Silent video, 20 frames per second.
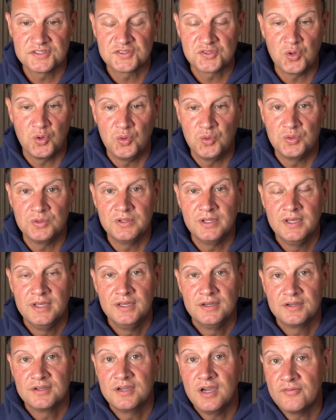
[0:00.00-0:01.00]
told
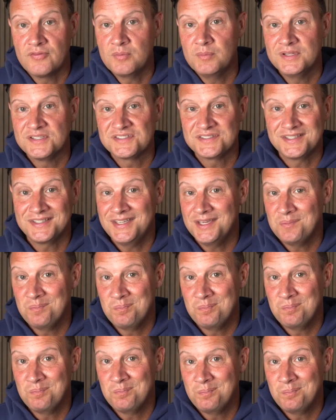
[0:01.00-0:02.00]
governments to
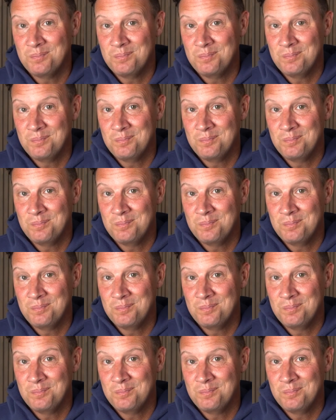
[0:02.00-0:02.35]
get bent.